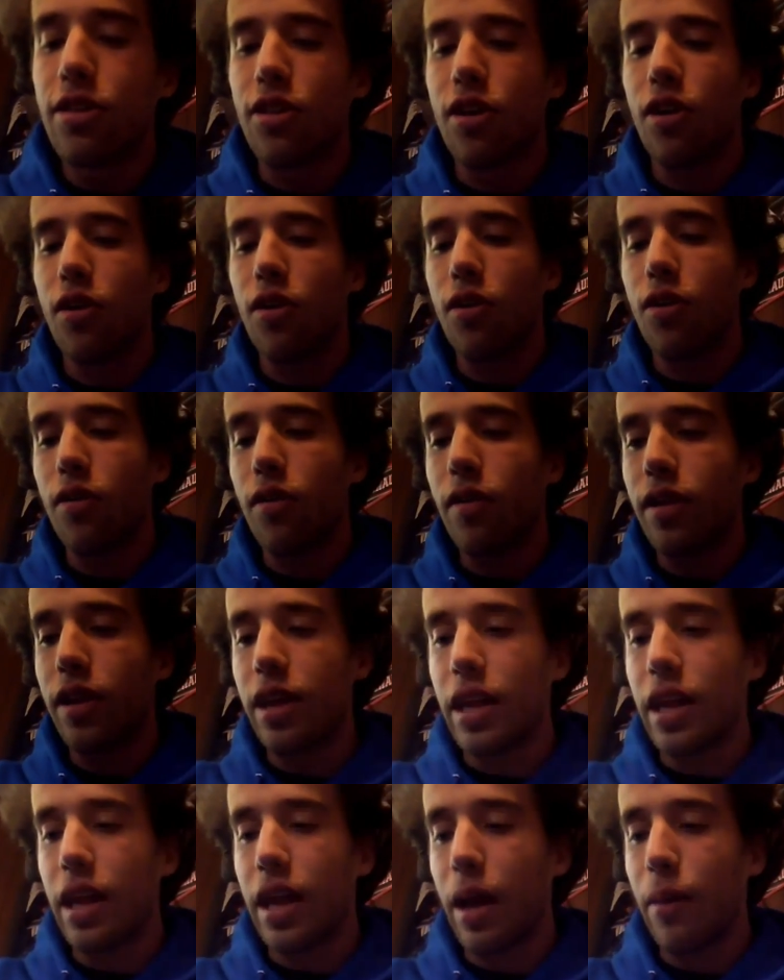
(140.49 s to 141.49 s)

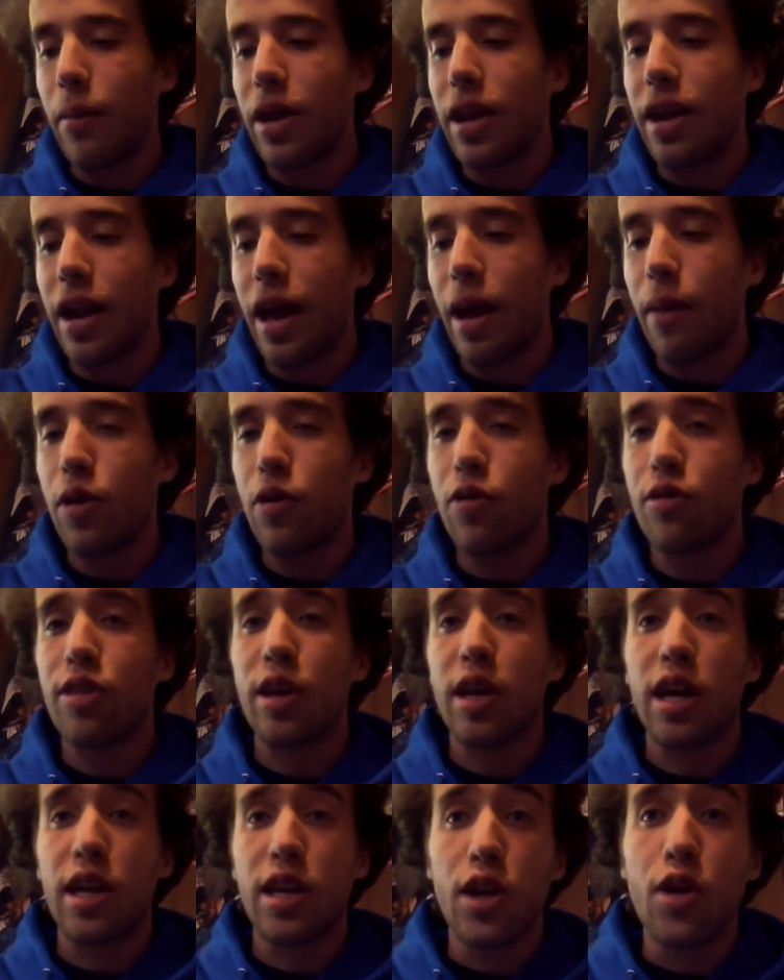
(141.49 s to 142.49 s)
So, I mean, I'm
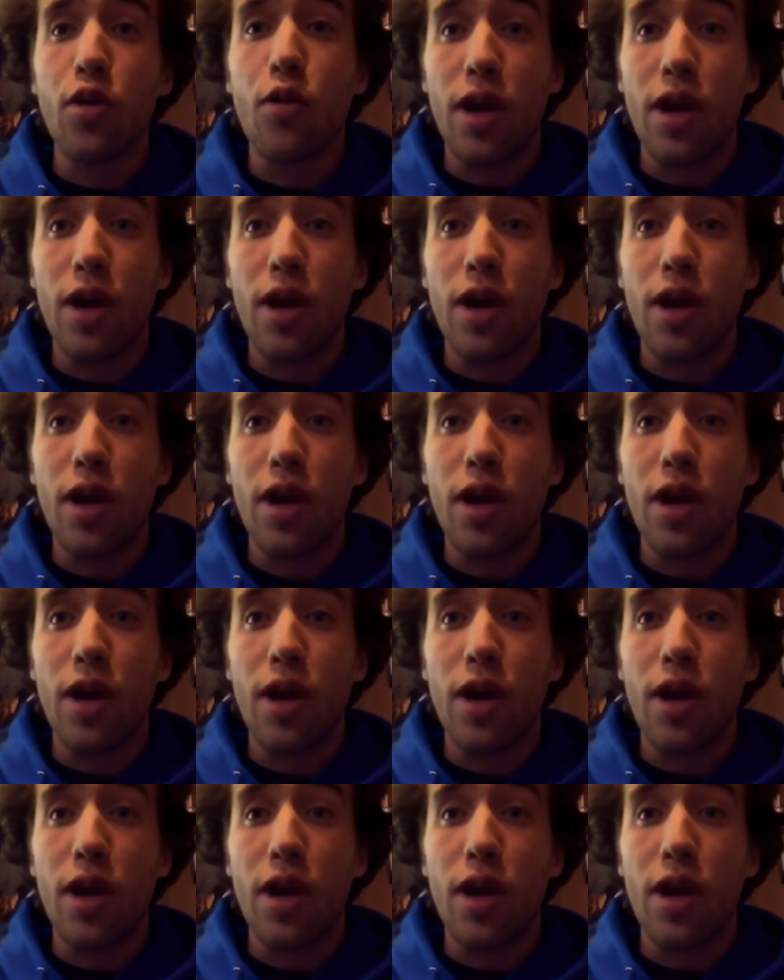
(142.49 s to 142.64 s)
using a